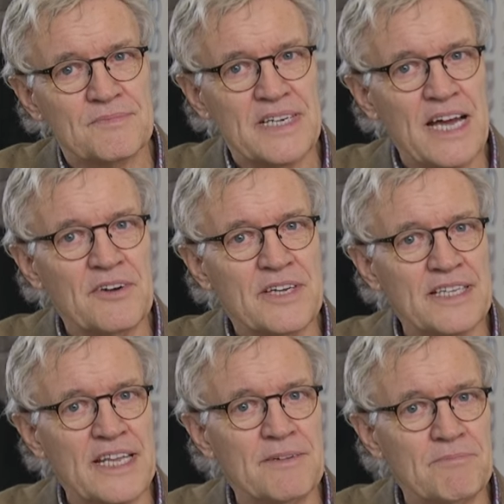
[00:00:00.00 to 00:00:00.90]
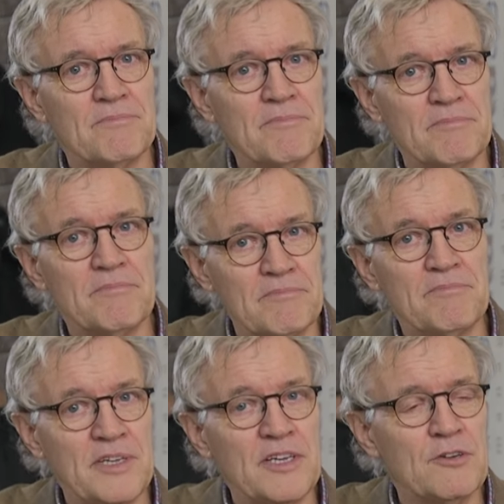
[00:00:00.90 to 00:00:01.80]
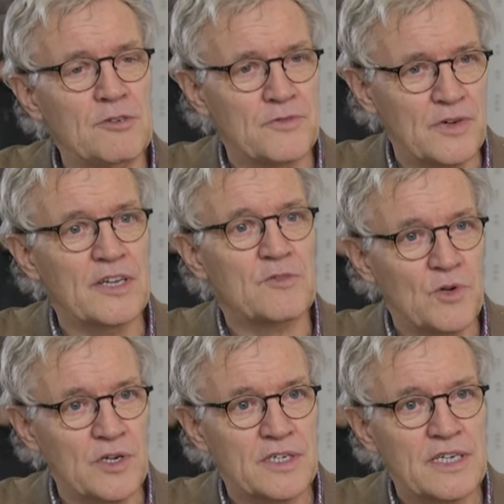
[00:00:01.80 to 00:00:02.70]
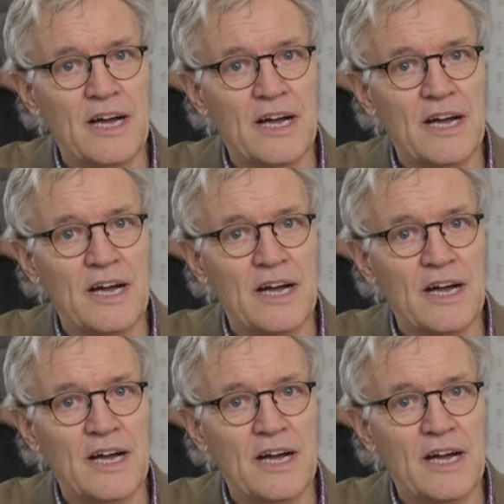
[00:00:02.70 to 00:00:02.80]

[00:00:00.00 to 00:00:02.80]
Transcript: but how can that be useful at work?